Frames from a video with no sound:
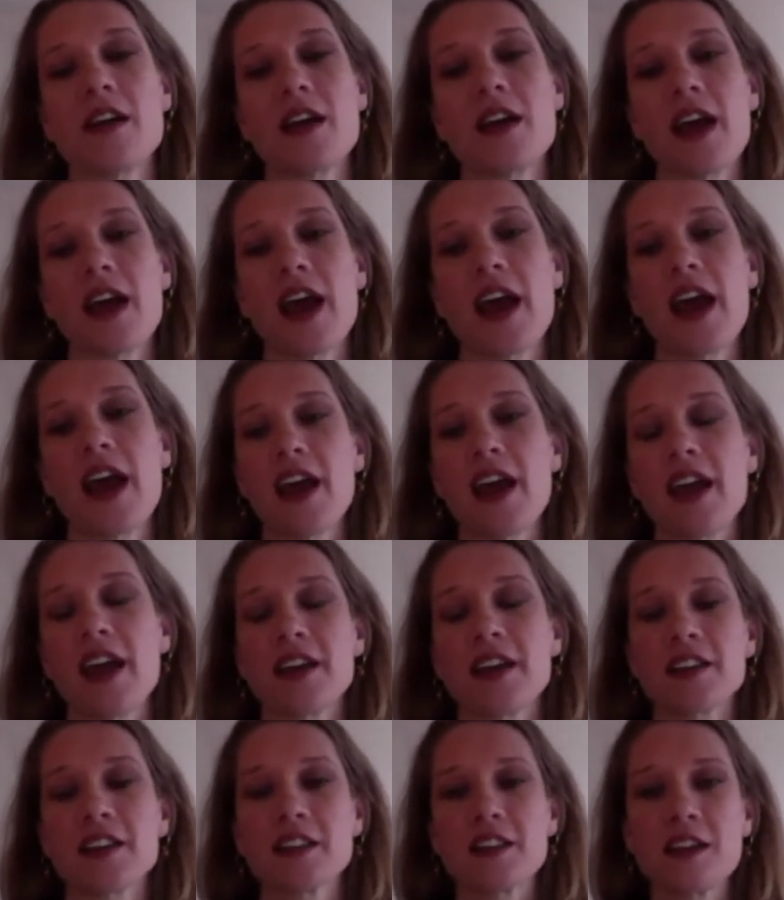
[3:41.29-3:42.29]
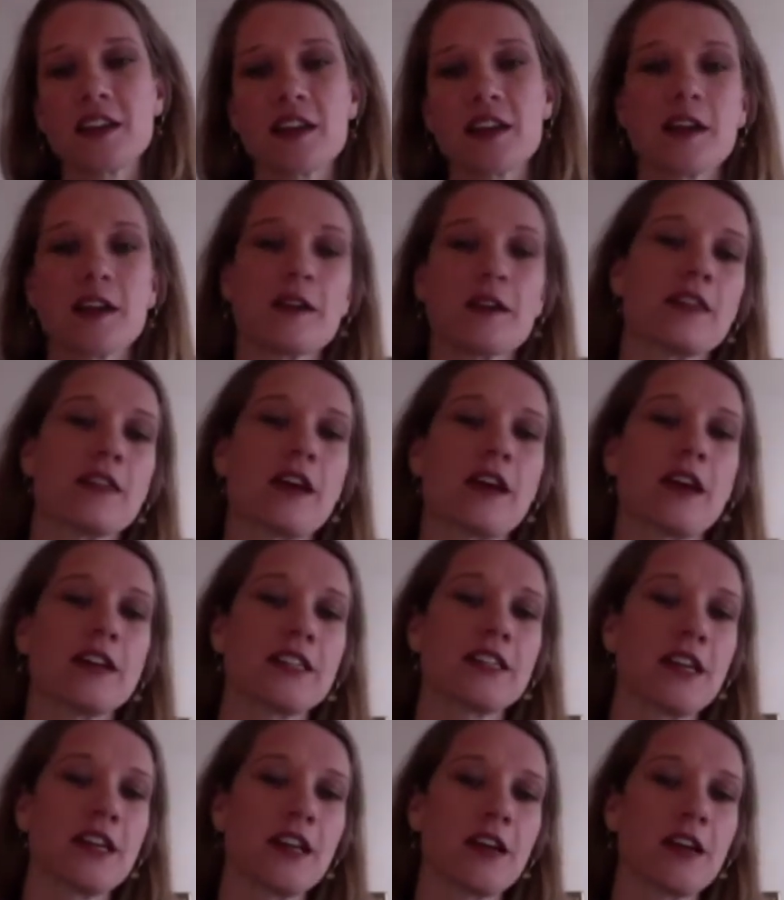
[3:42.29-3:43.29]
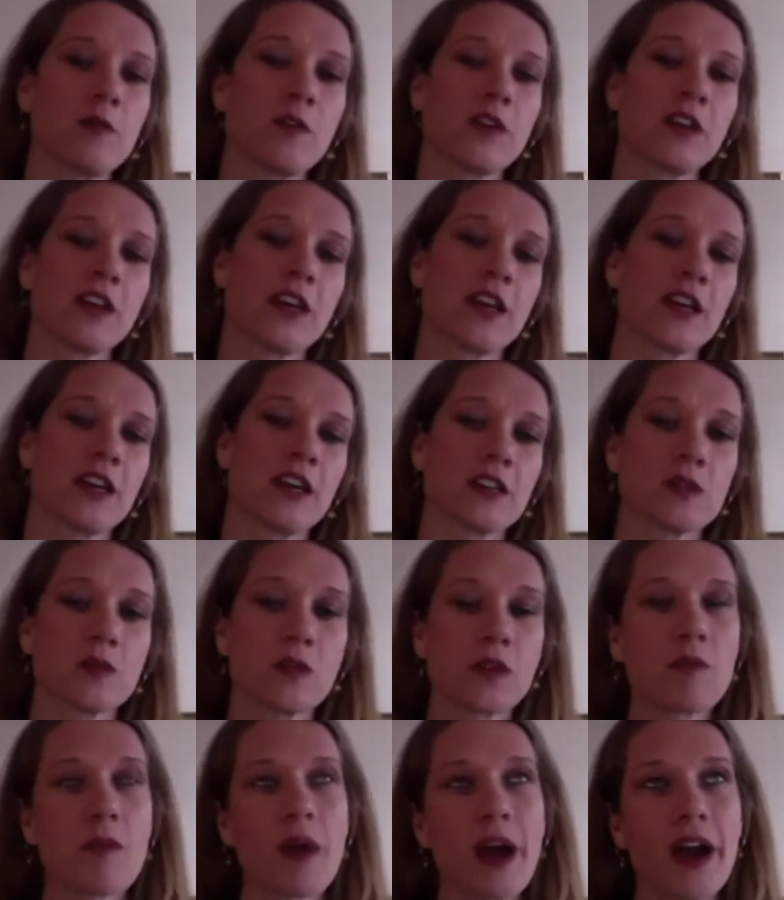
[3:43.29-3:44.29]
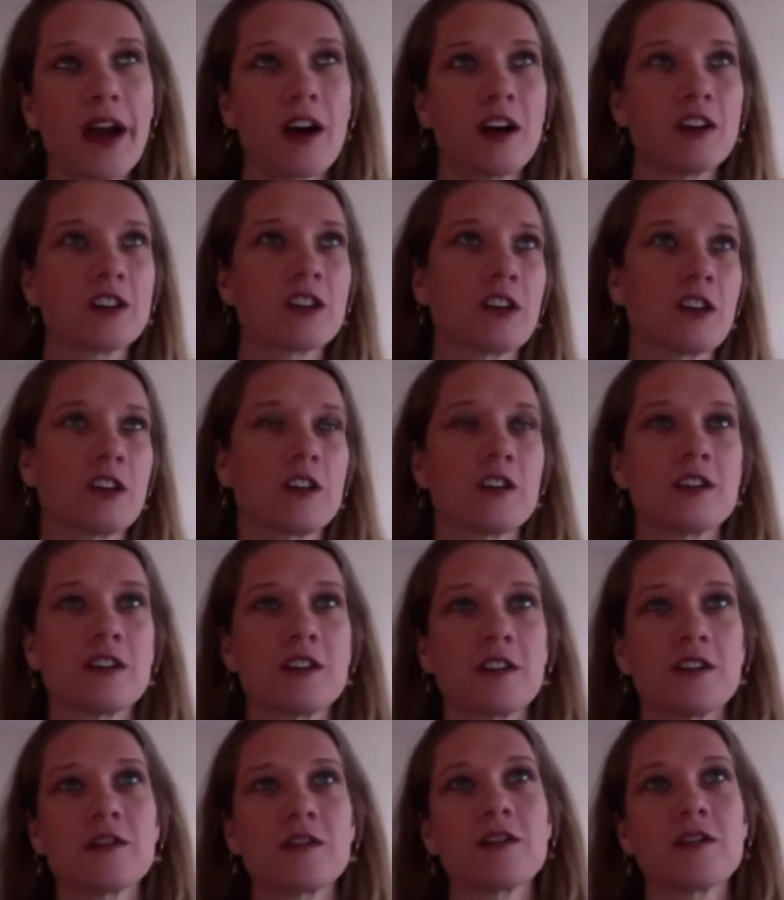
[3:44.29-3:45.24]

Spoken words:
And the idea really is with my alternative